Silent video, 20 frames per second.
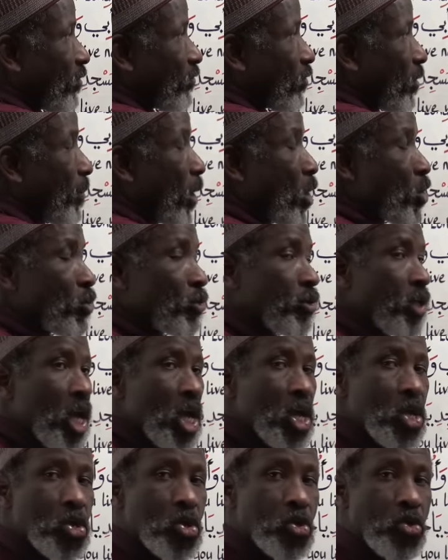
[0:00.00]
for both
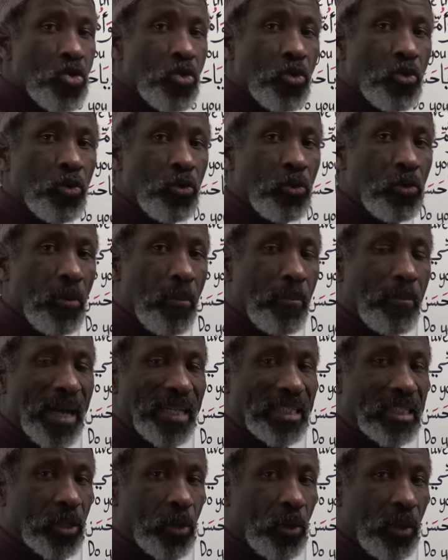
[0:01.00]
you
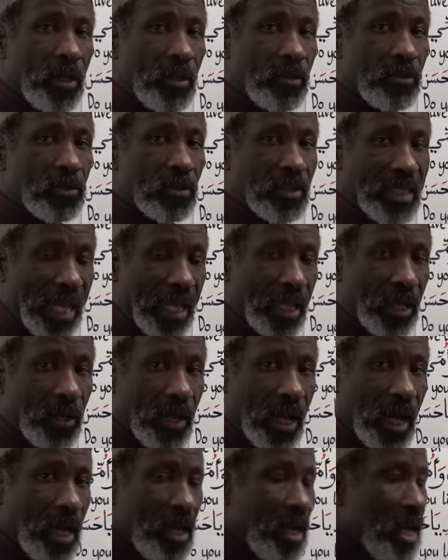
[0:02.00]
masculine
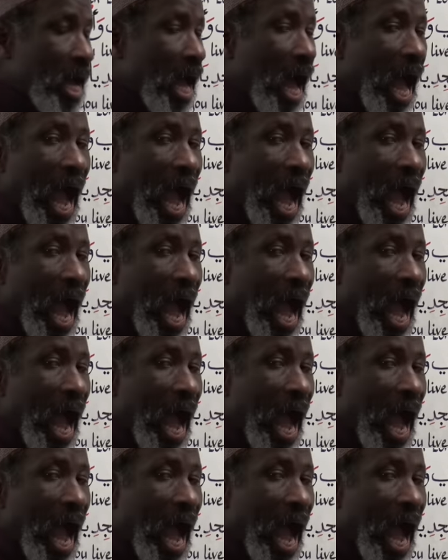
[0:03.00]
singular